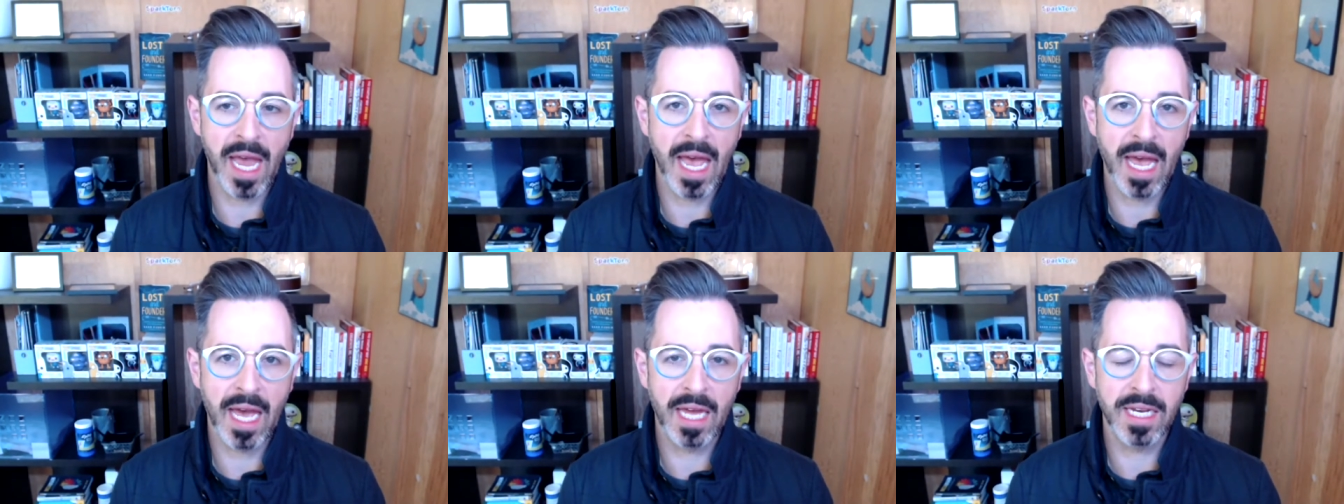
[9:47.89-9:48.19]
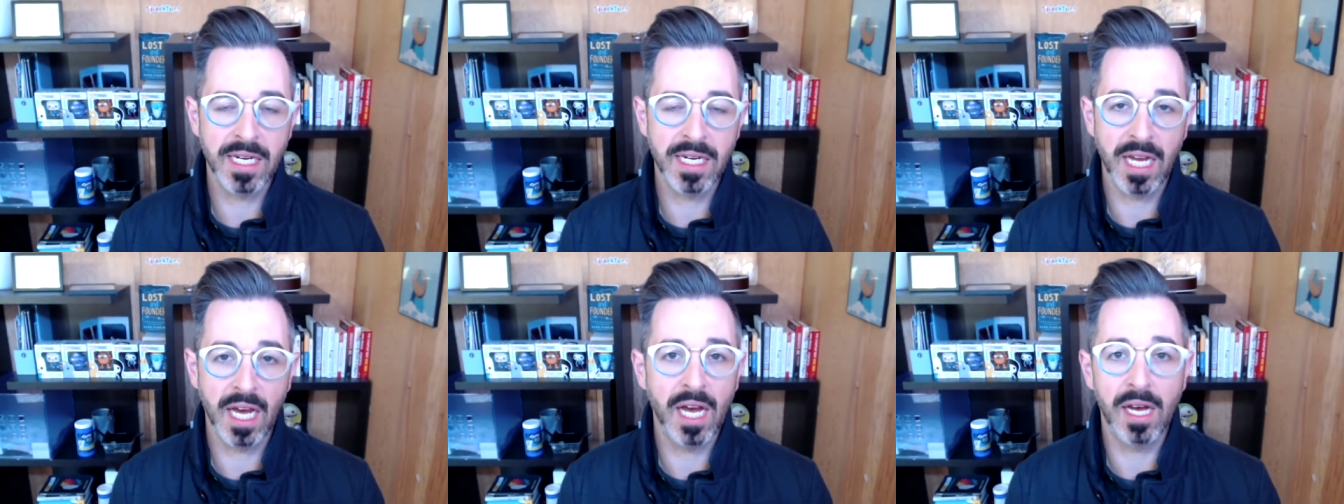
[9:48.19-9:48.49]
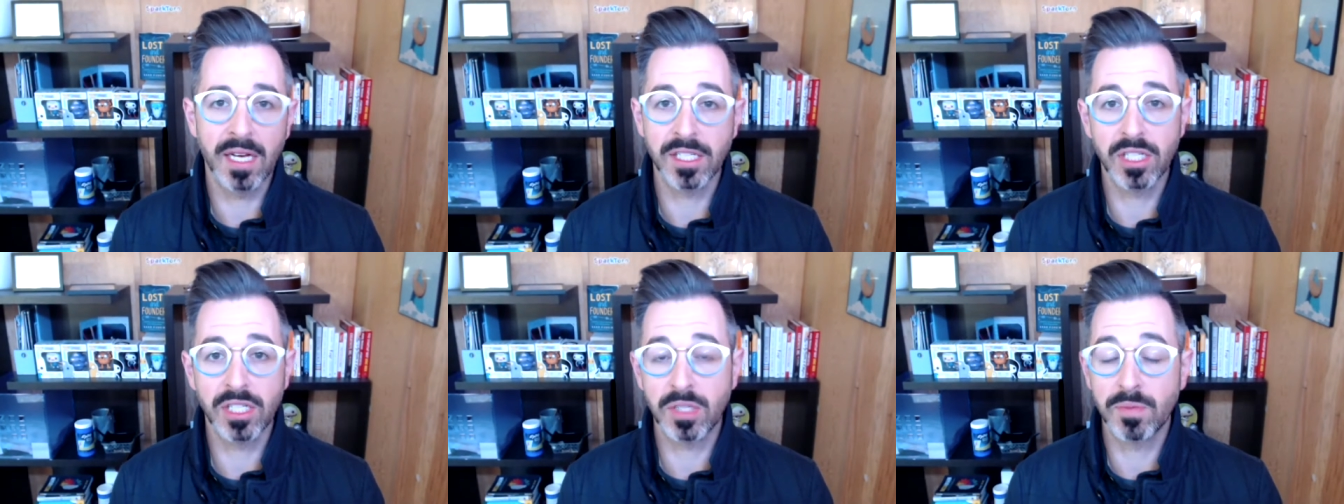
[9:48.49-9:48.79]
and
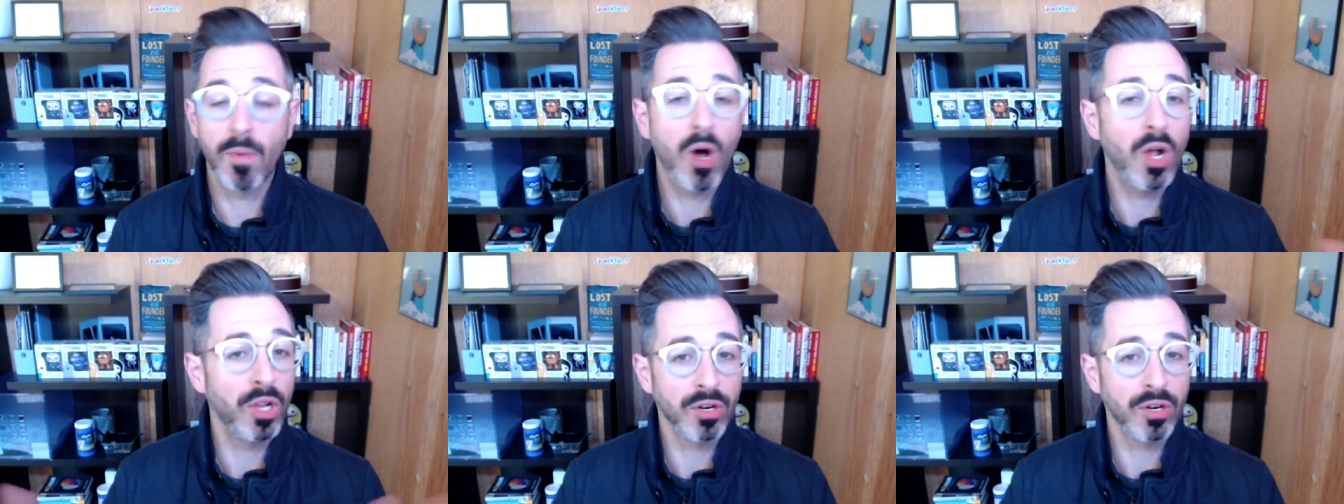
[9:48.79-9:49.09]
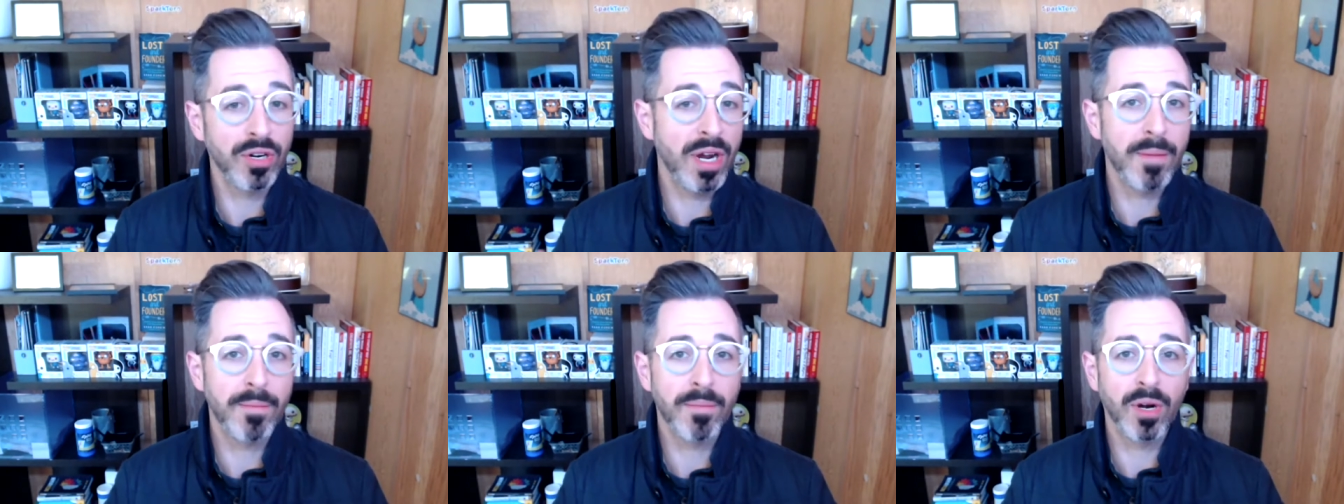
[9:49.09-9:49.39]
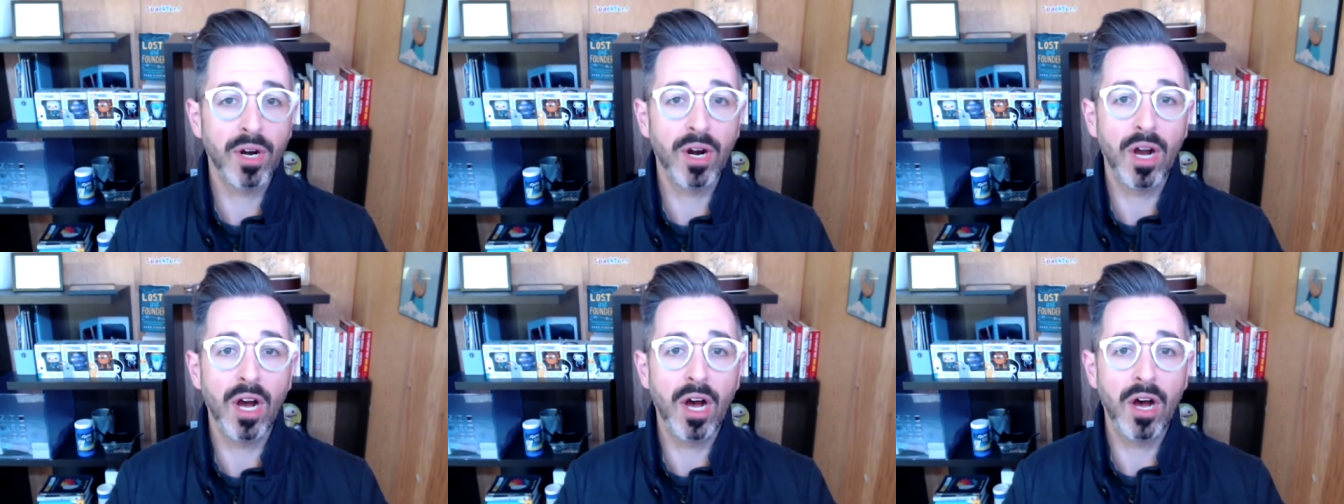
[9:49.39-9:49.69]
a smaller
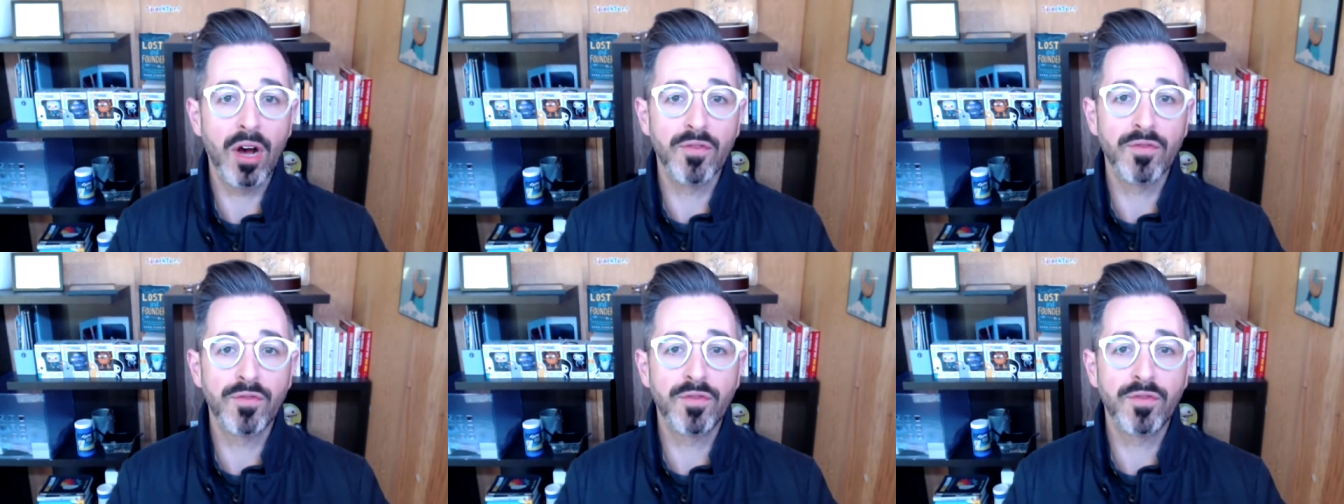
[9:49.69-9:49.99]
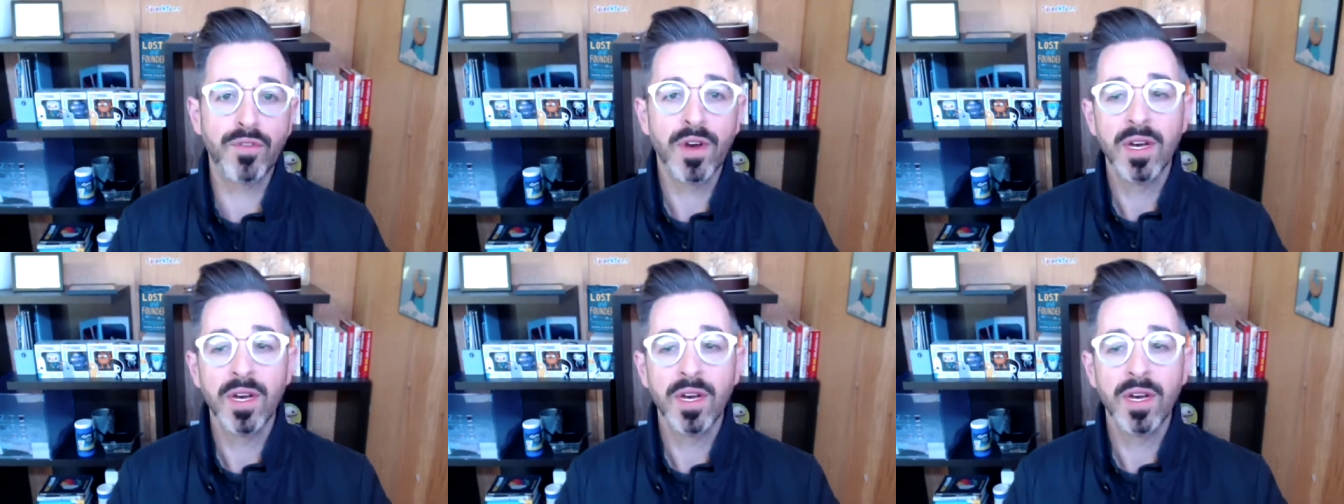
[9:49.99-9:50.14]
number of